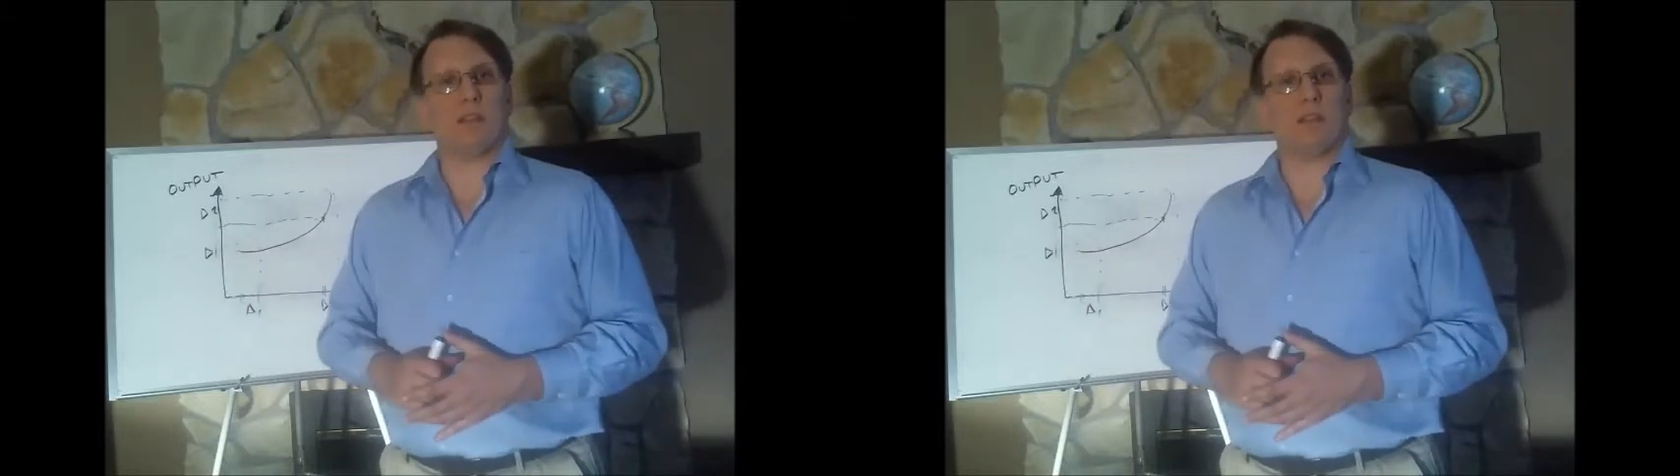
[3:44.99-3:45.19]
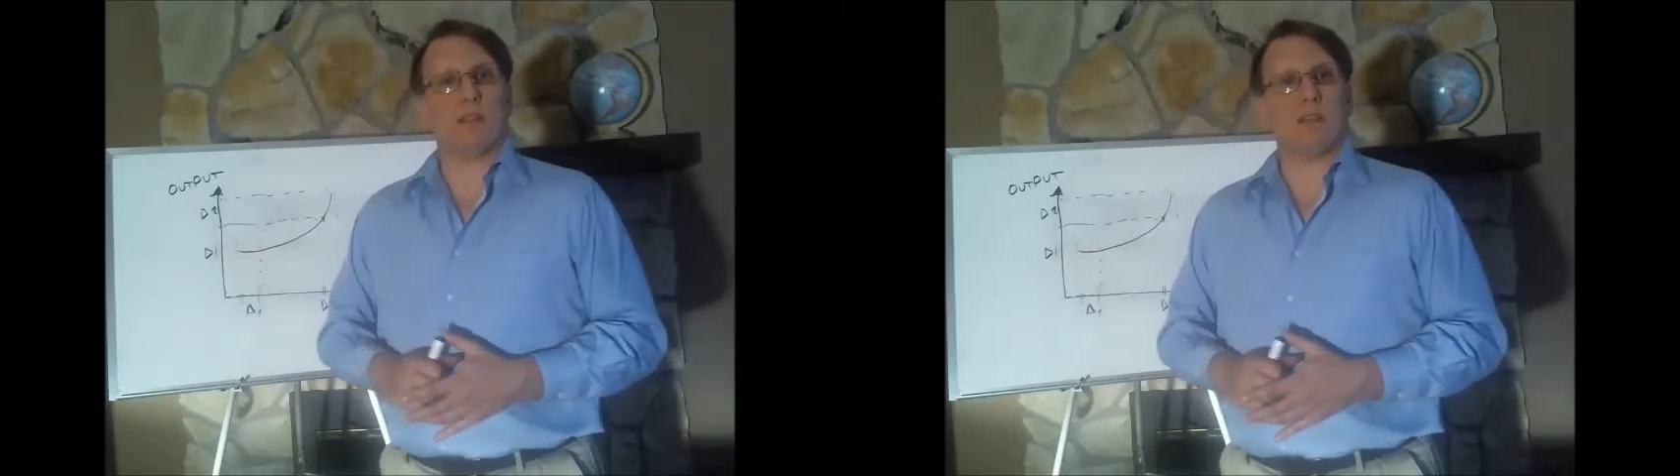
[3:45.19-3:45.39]

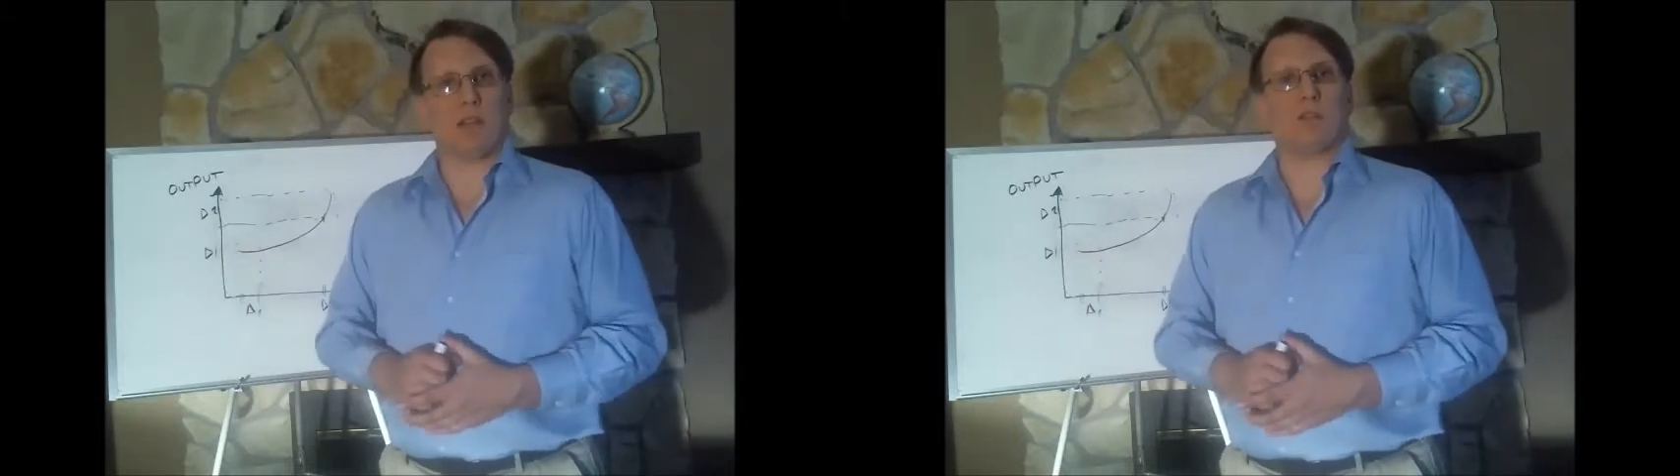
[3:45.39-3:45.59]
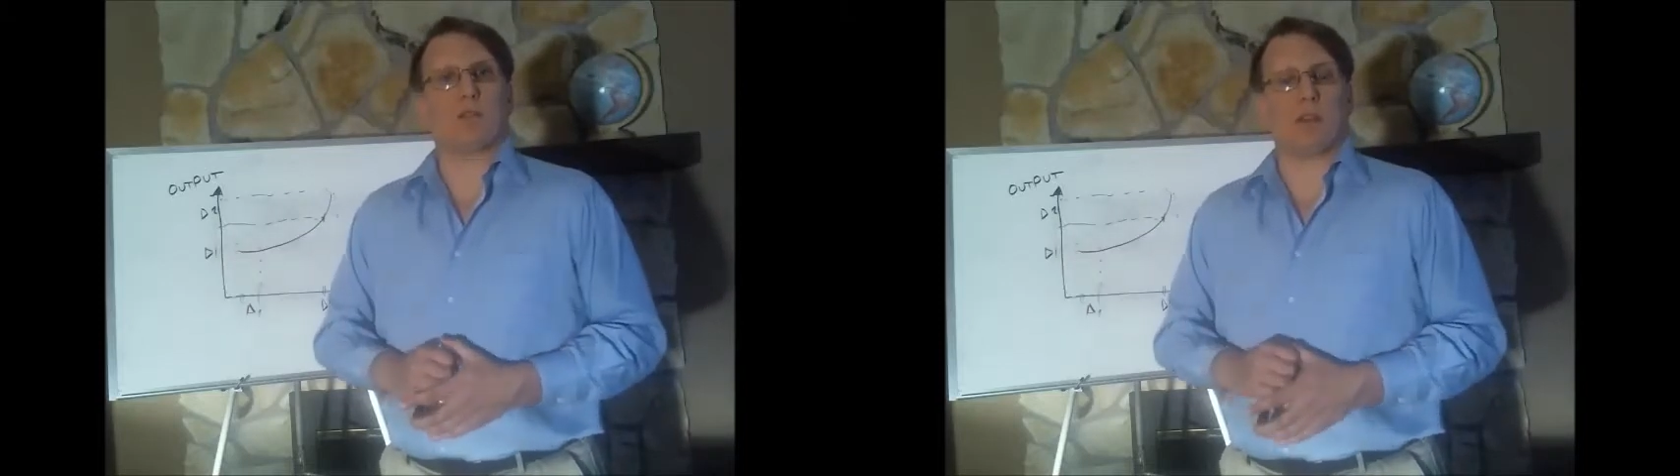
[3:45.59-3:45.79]
variance
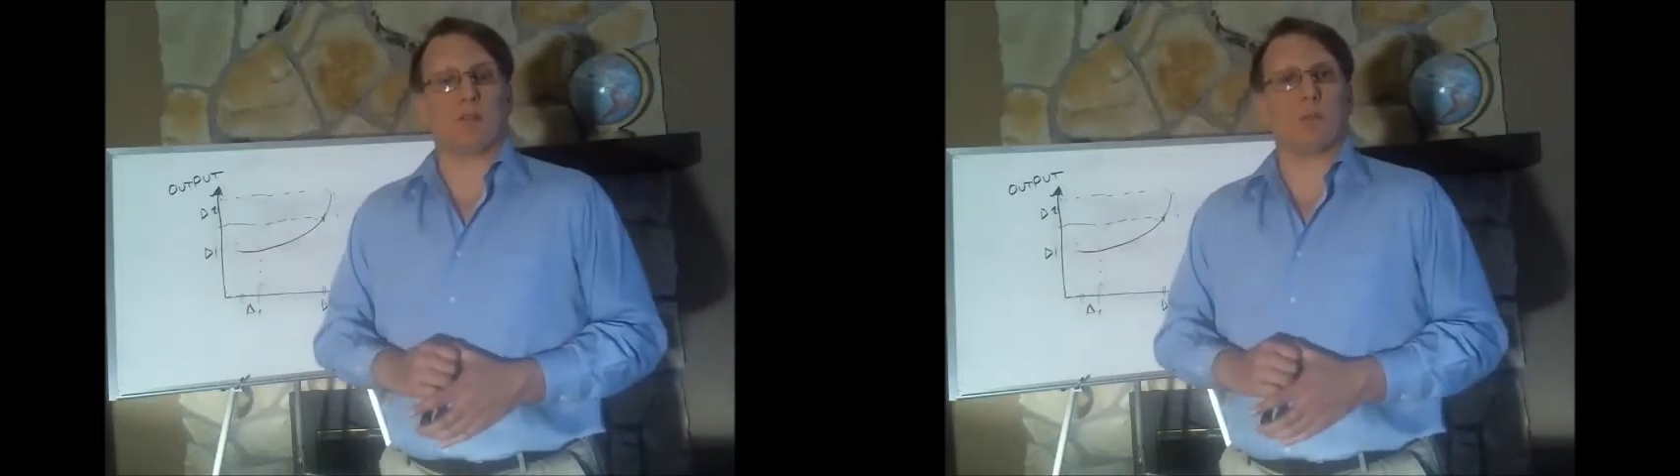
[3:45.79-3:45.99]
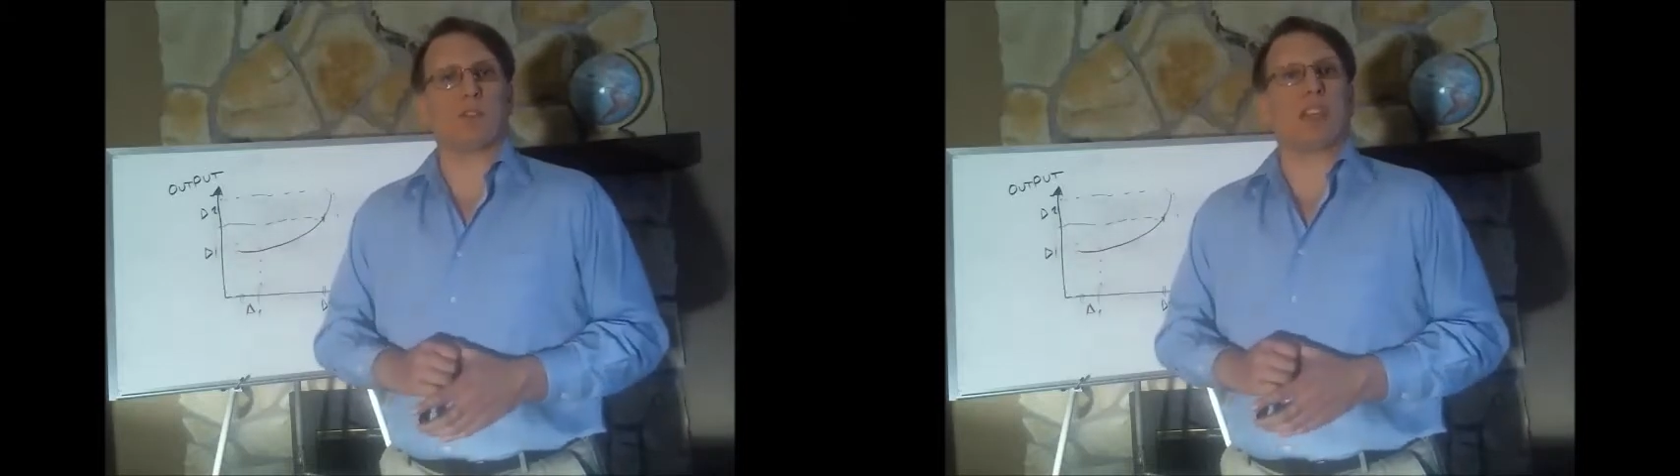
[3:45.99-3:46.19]

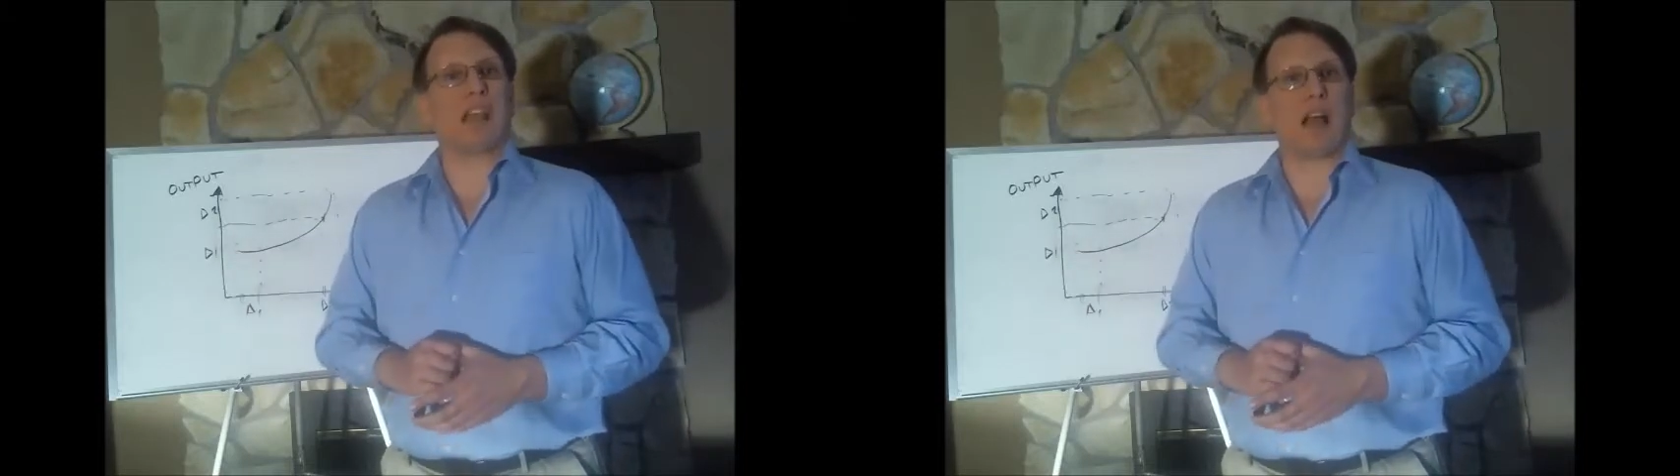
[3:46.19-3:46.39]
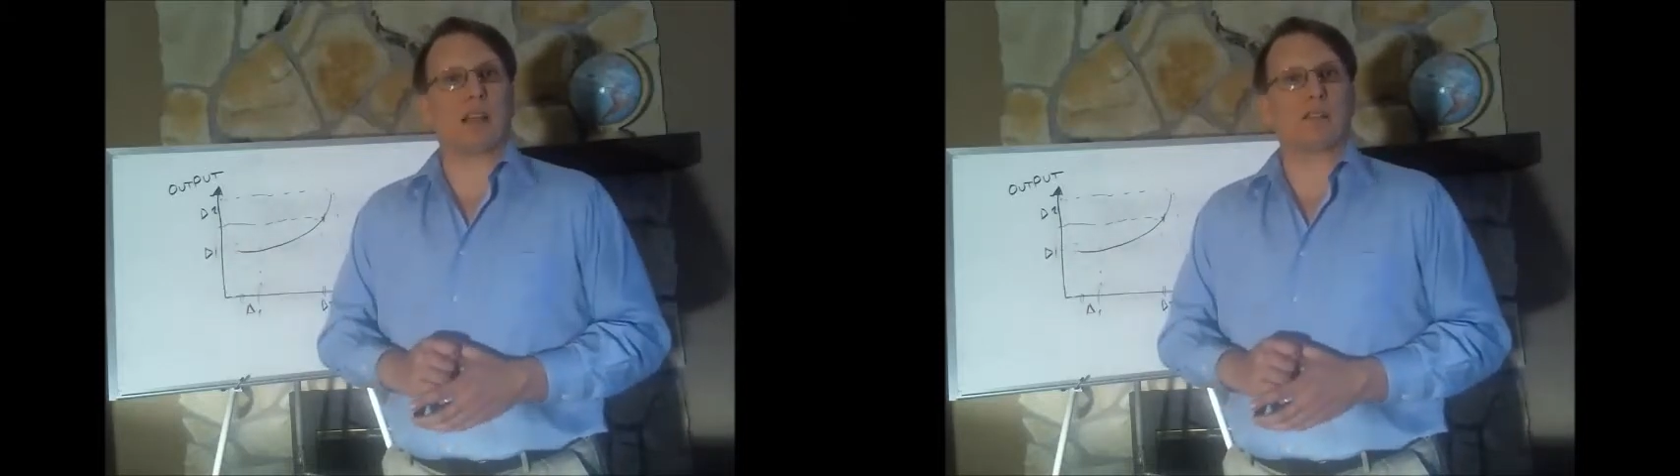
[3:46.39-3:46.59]
transmission
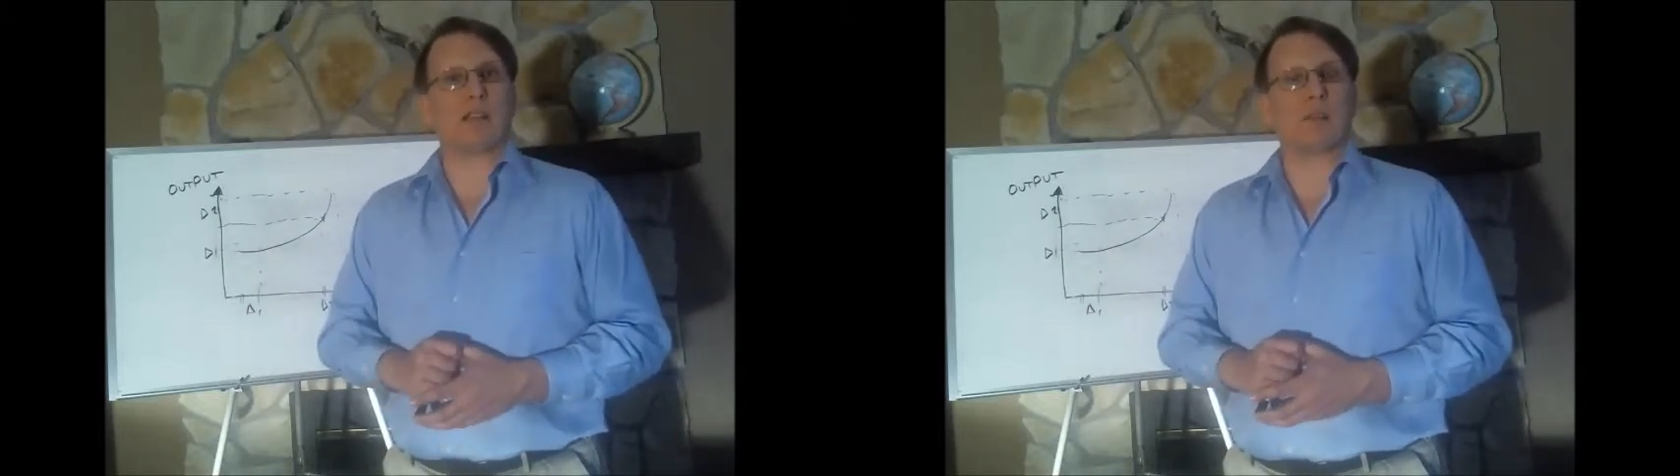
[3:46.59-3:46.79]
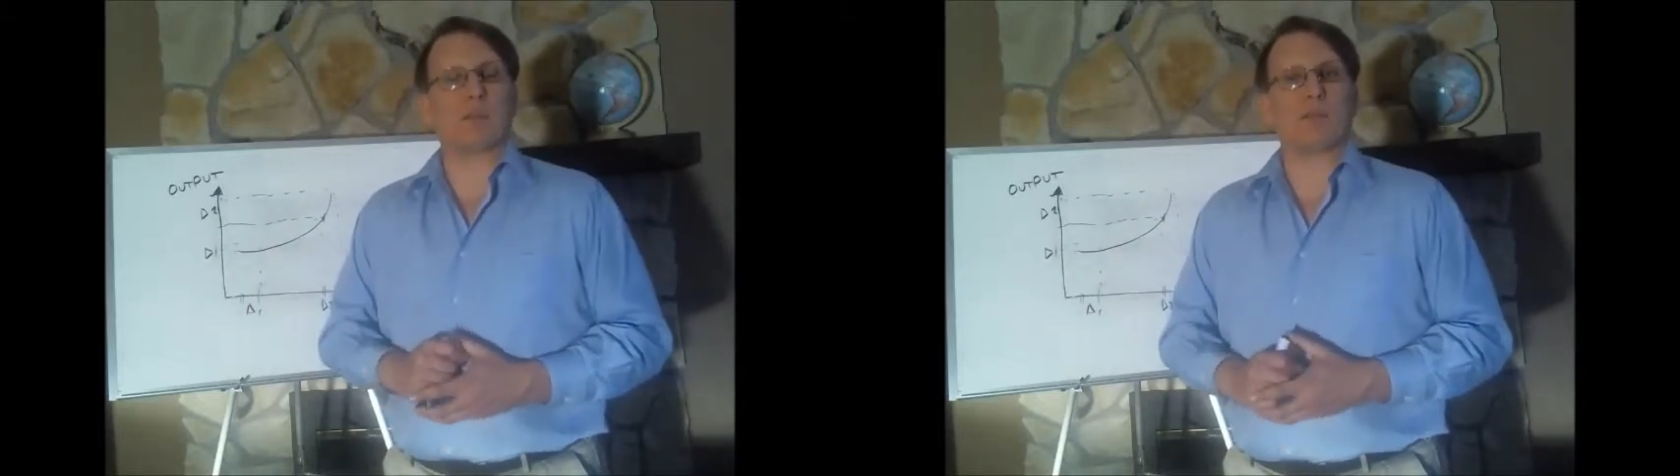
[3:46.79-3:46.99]

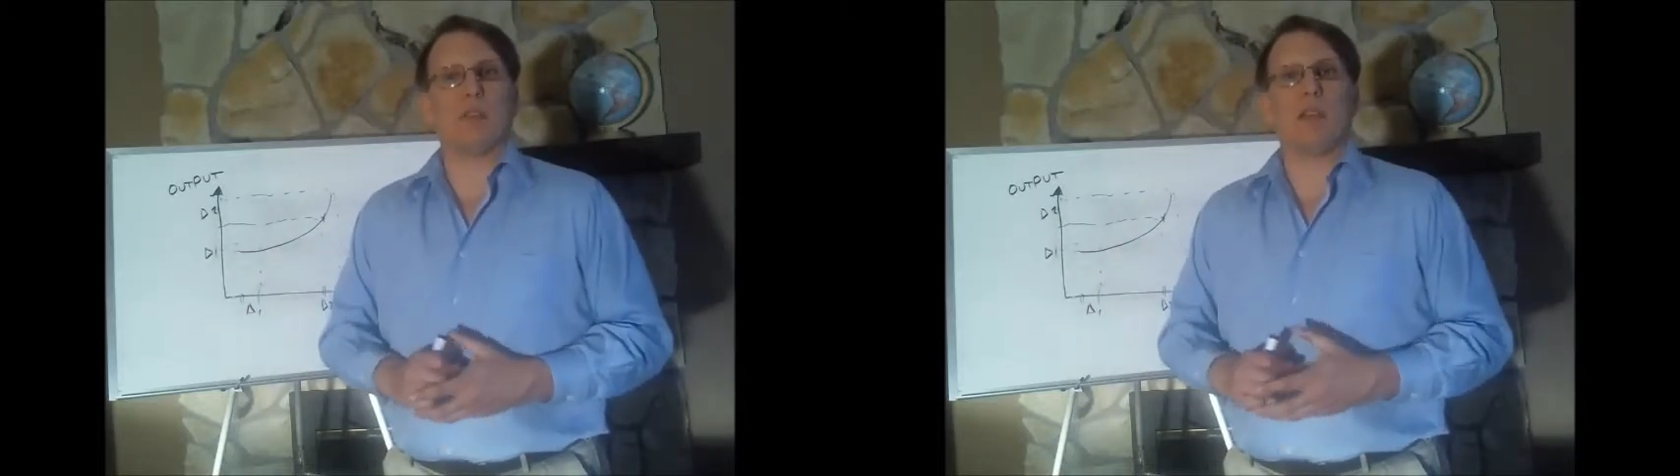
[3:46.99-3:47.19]
concepts